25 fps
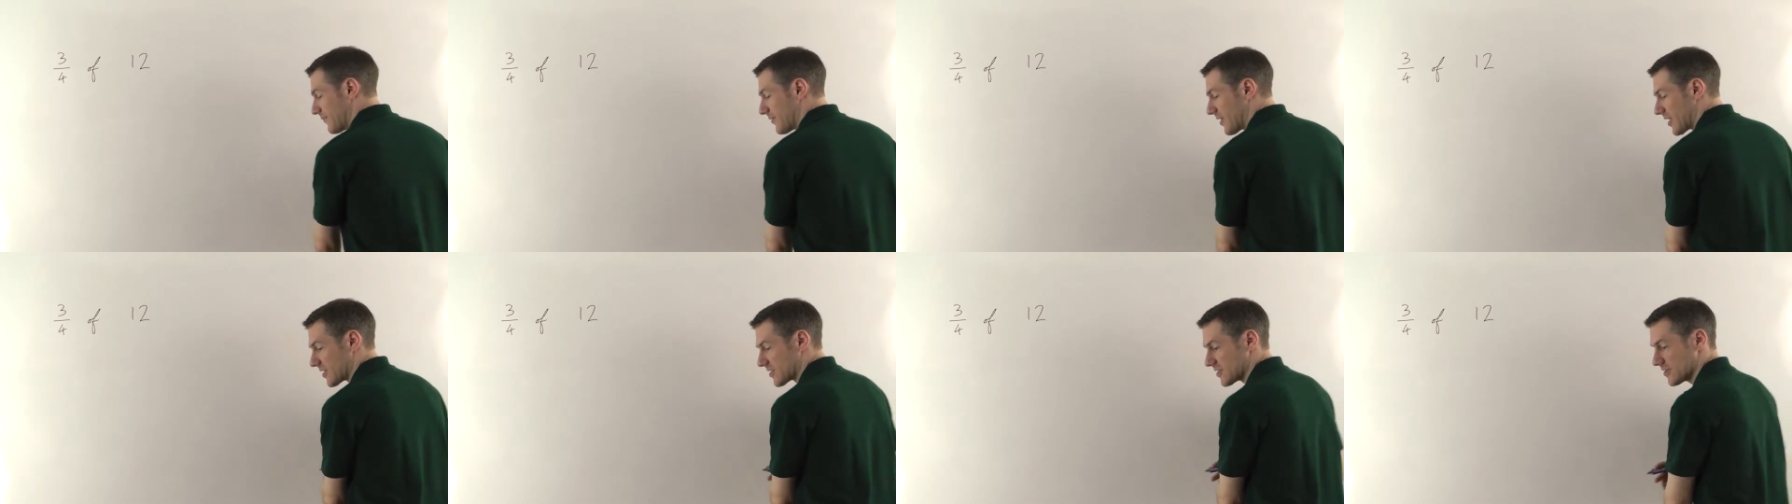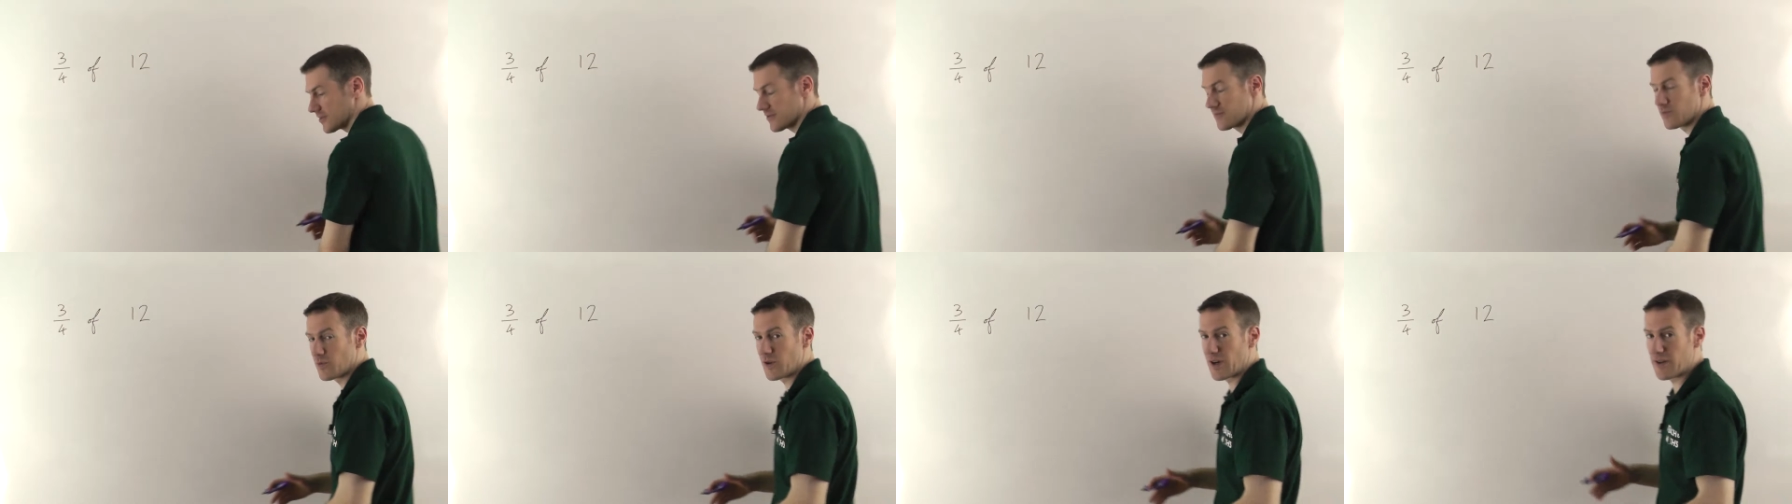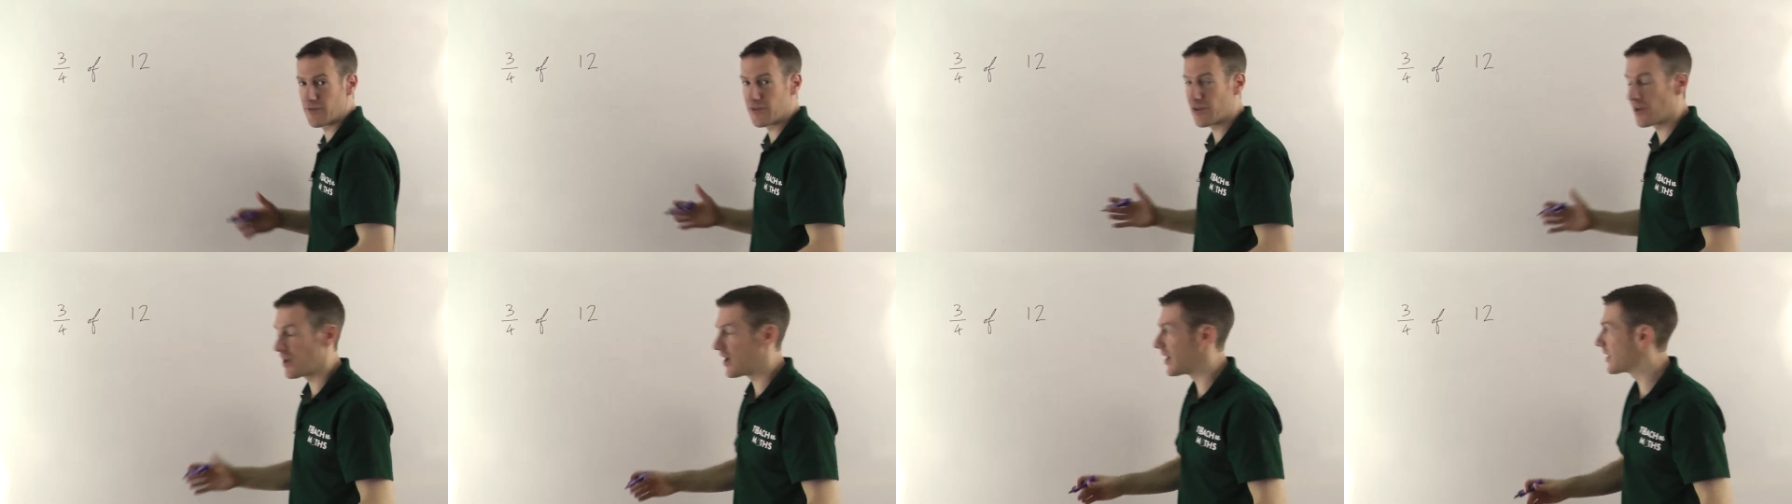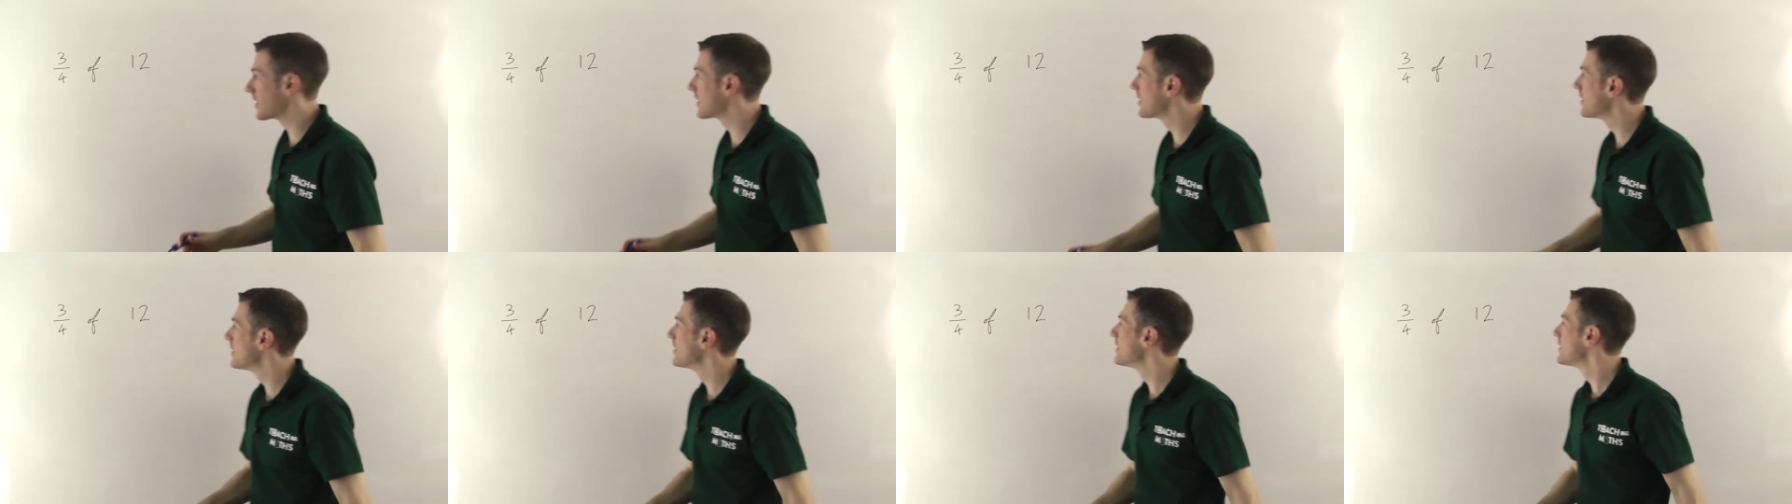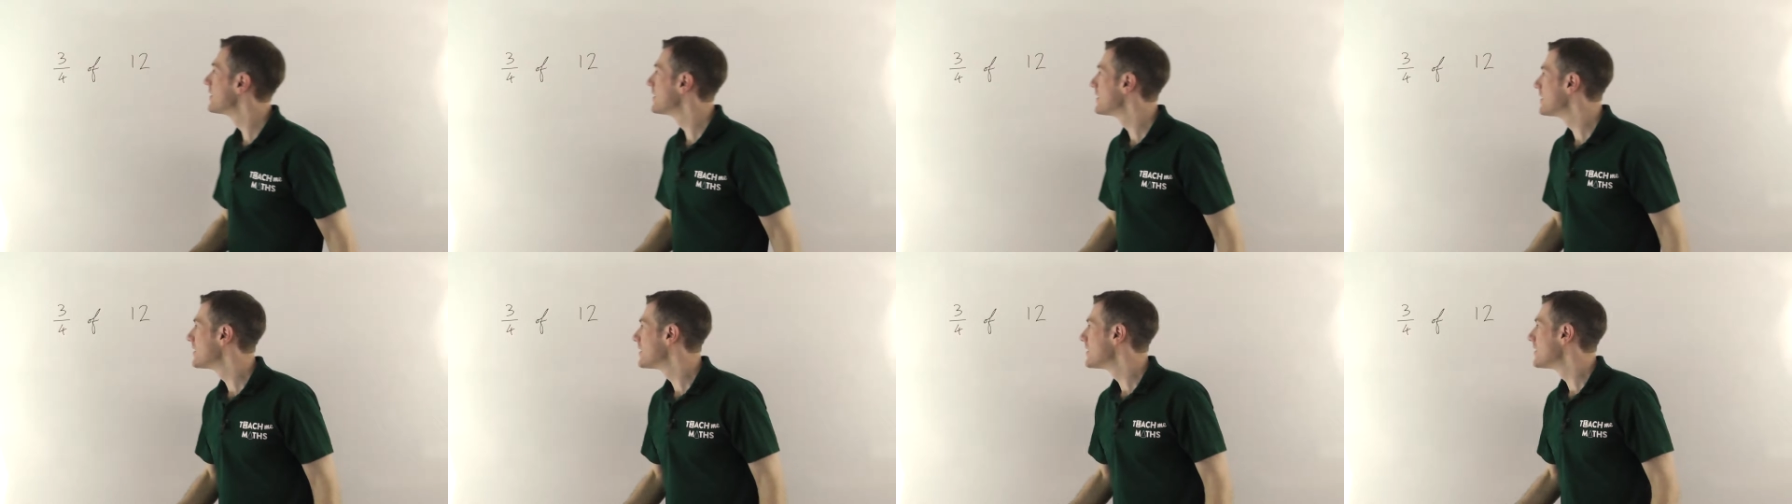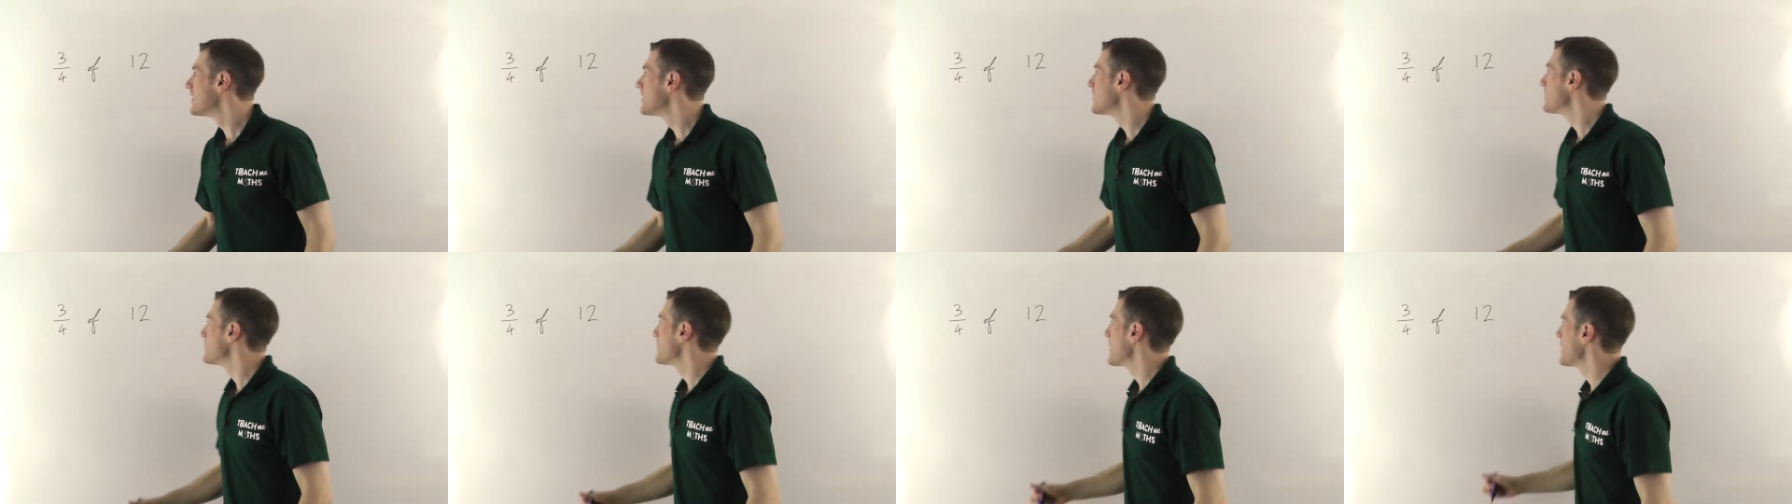a fraction of whatever you like.
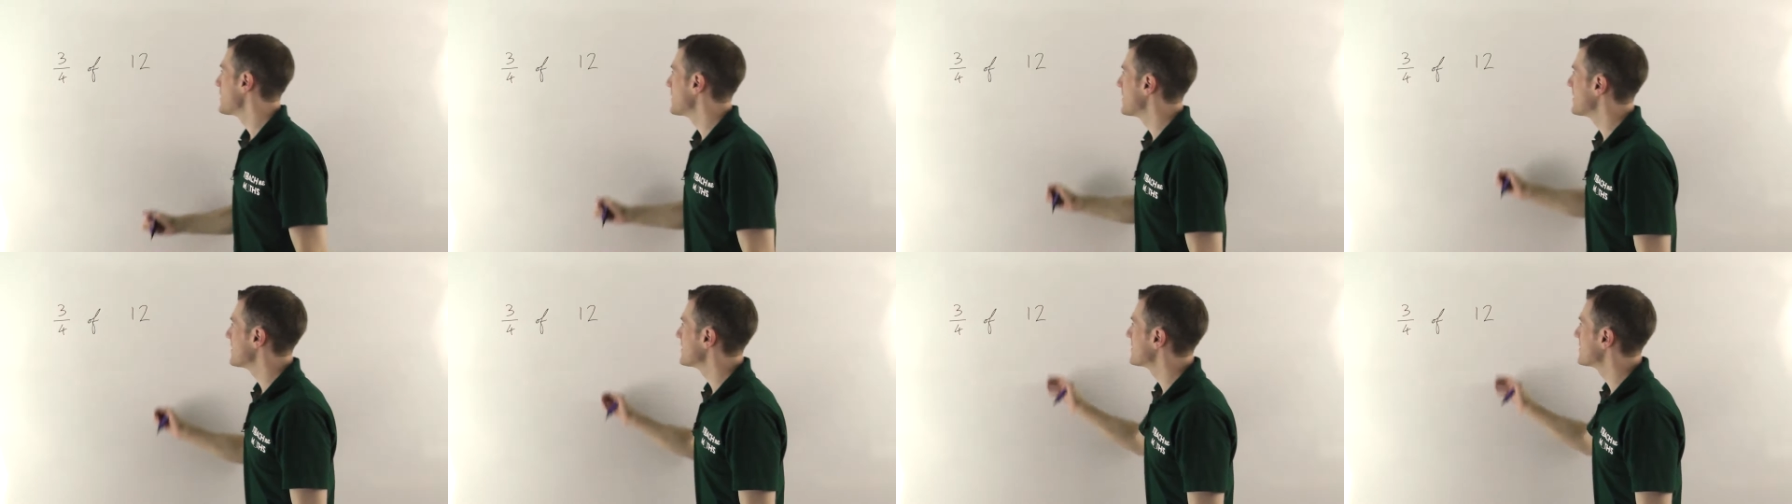Maybe